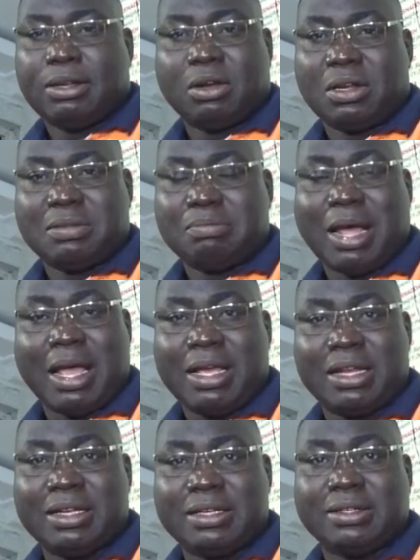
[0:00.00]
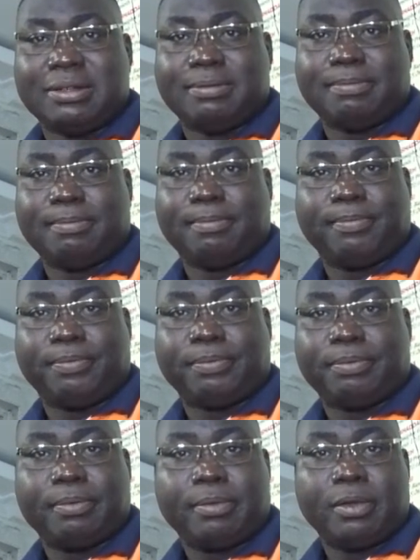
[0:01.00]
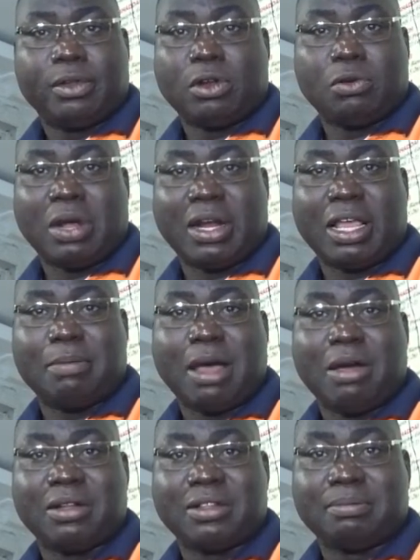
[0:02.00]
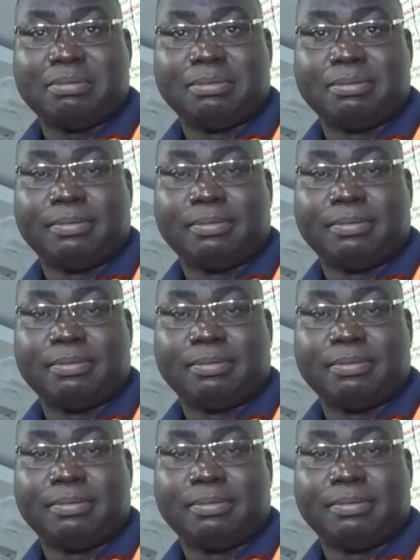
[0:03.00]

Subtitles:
don't mind. Don't worry about them.